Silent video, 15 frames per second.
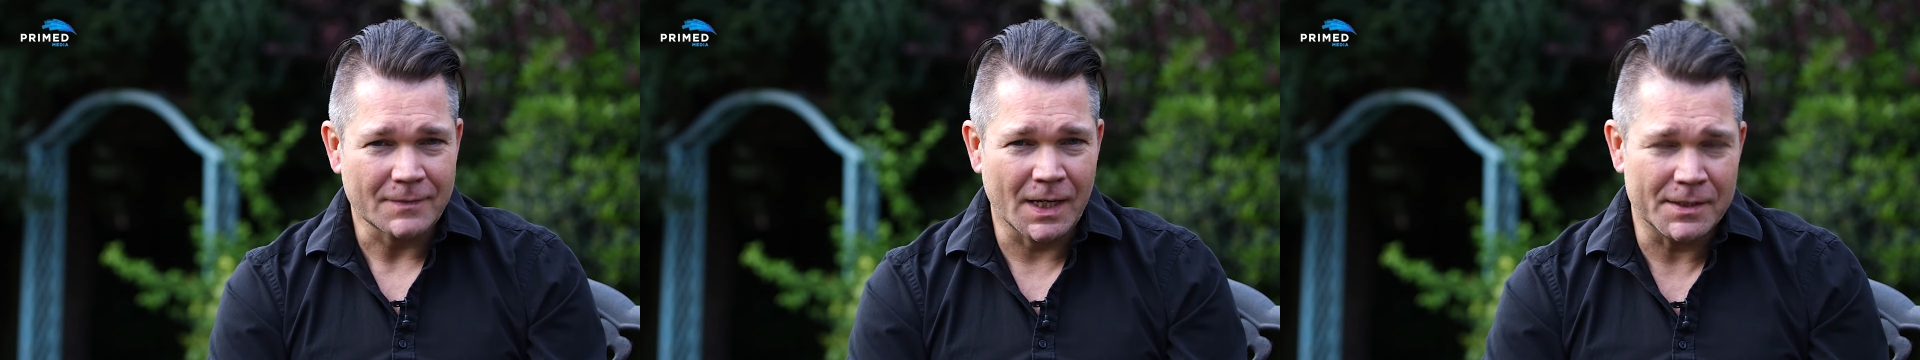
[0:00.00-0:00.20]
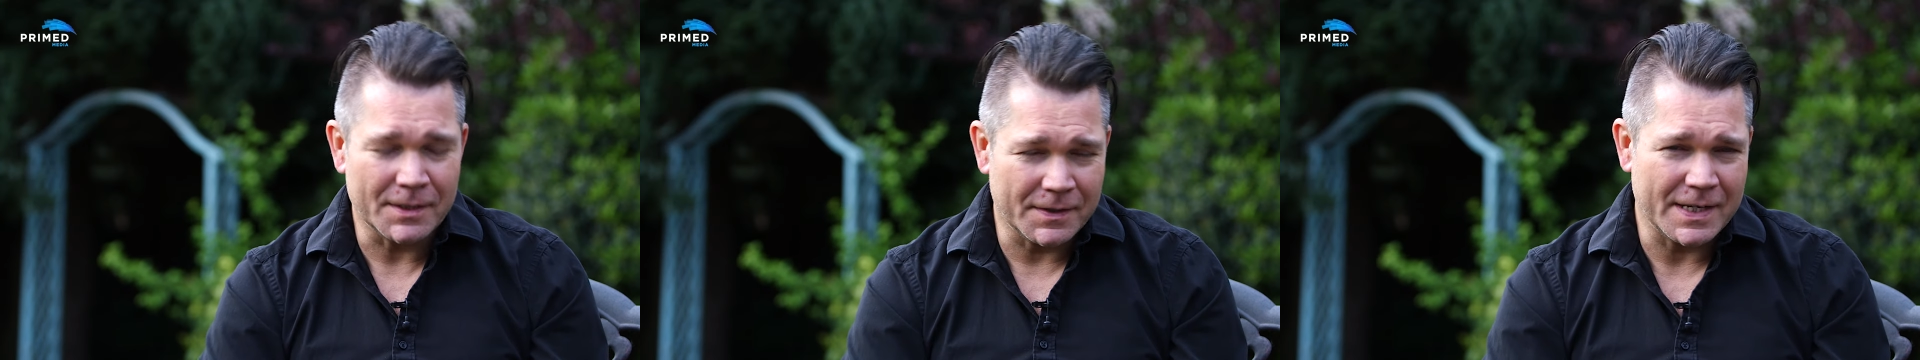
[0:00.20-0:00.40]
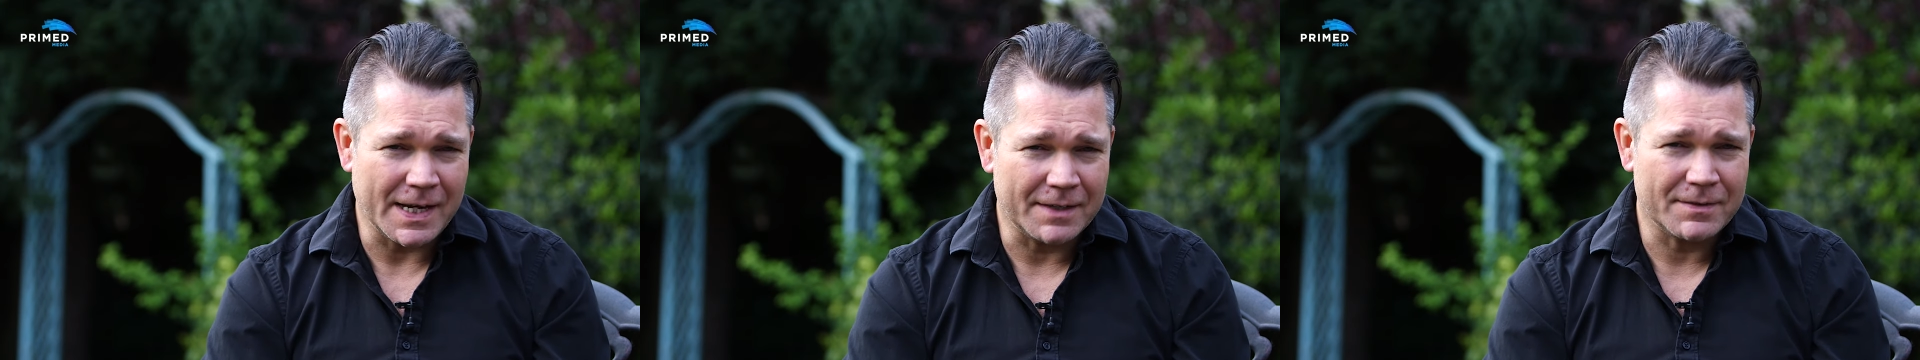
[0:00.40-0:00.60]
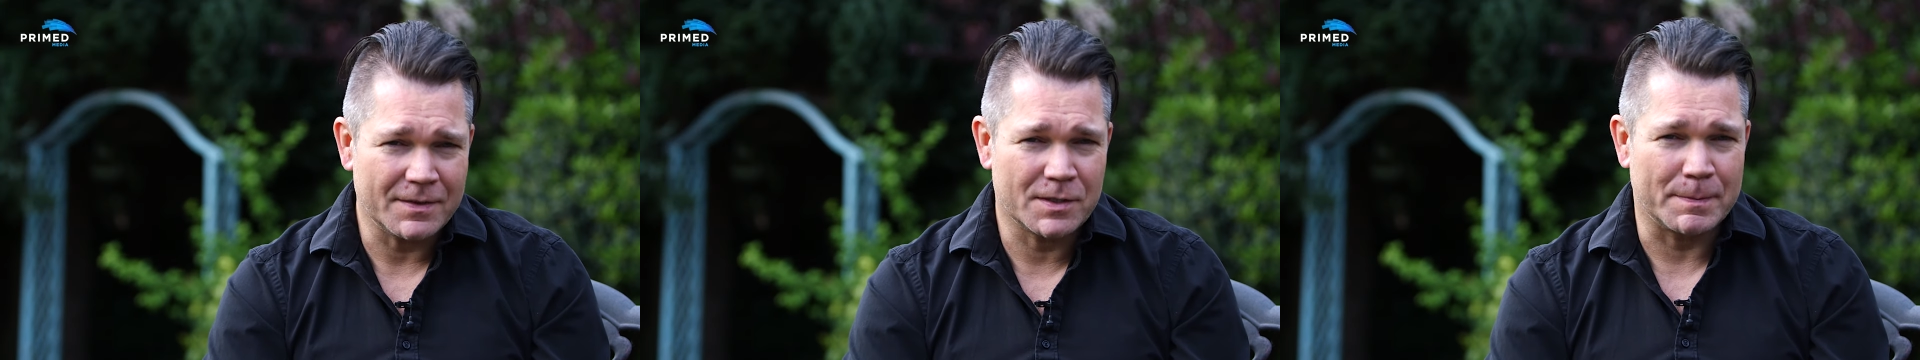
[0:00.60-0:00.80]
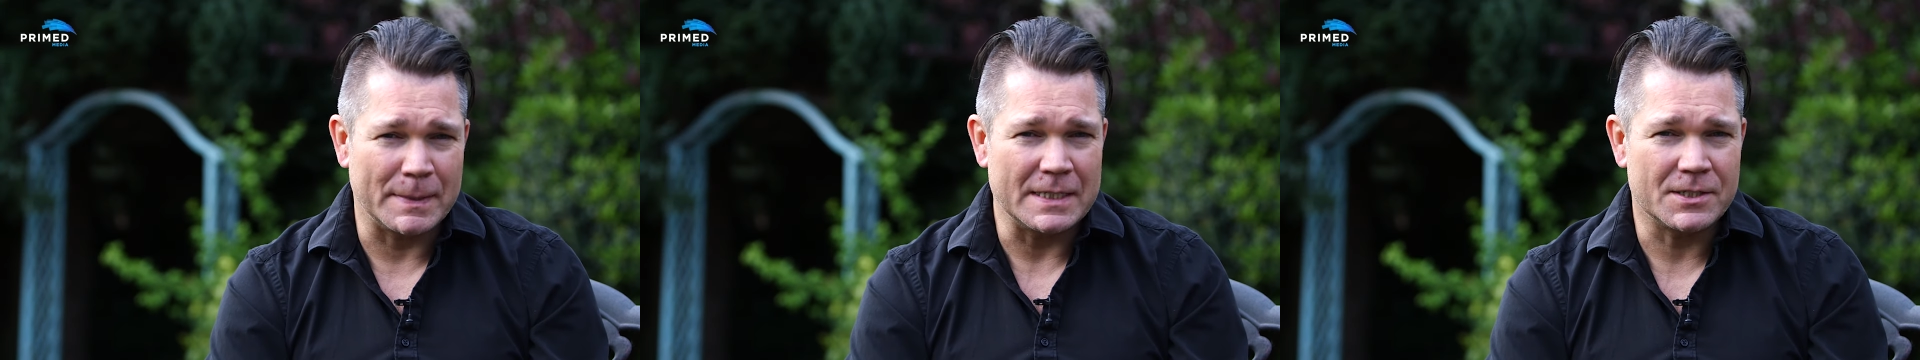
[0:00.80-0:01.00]
And at the end of
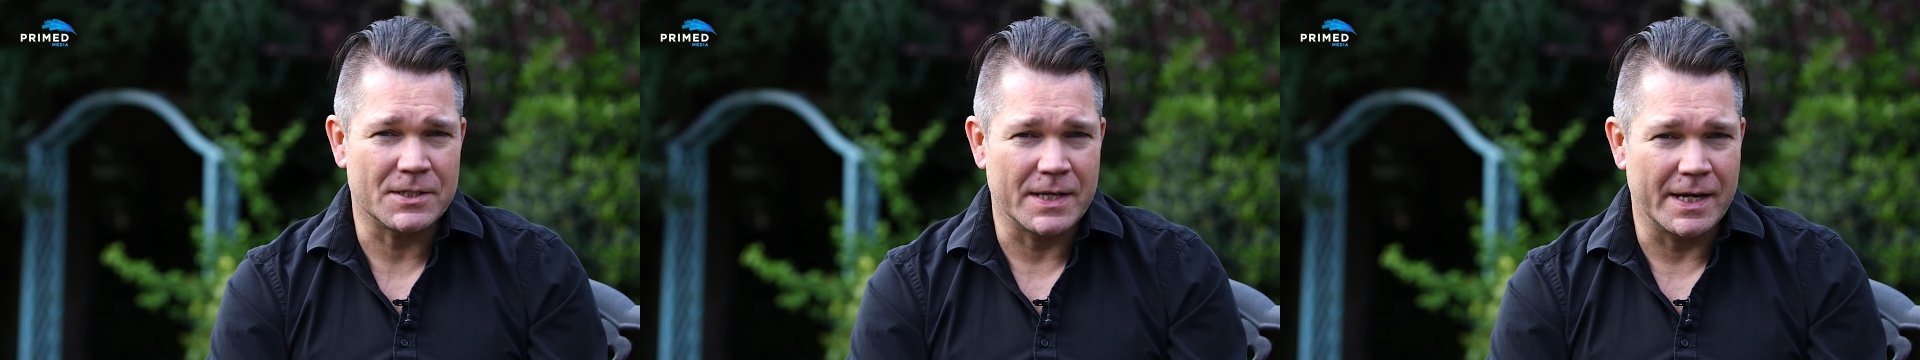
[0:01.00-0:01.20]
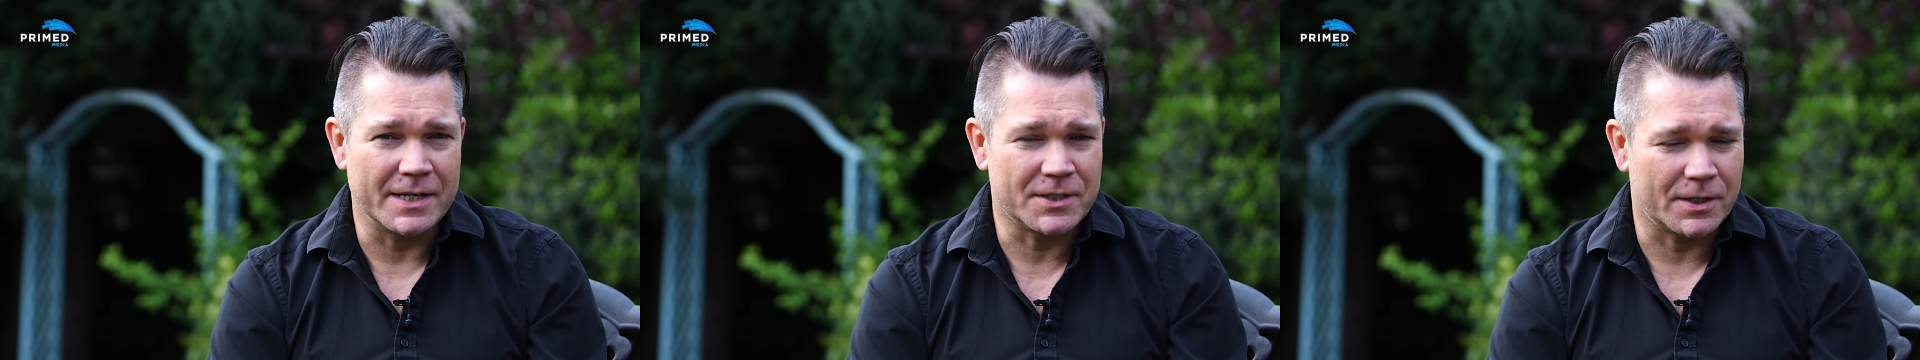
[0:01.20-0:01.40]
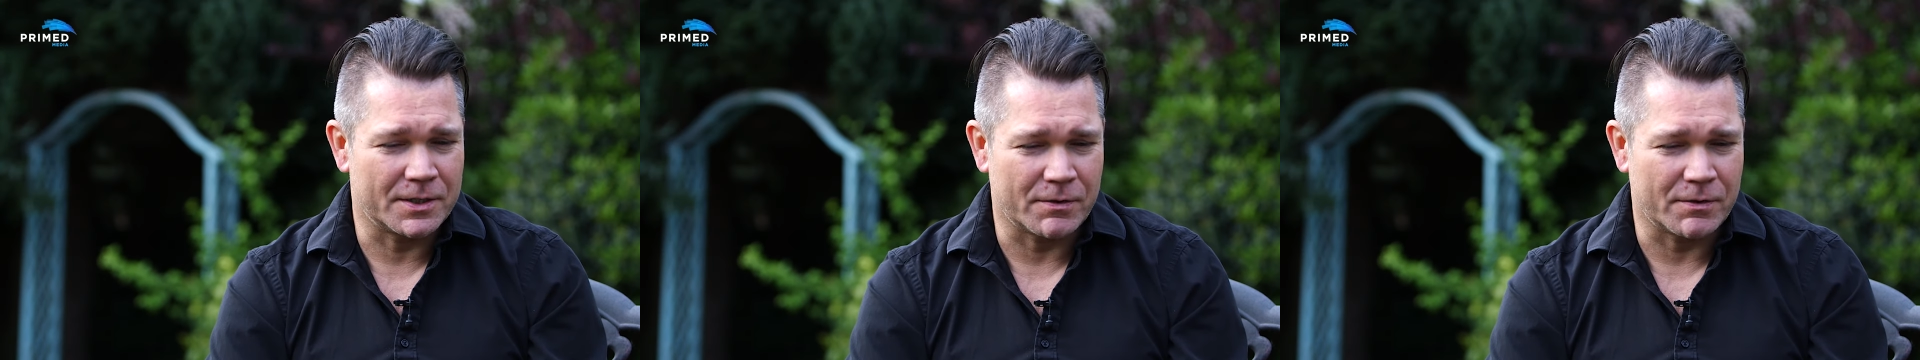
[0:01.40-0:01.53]
the speech, the HR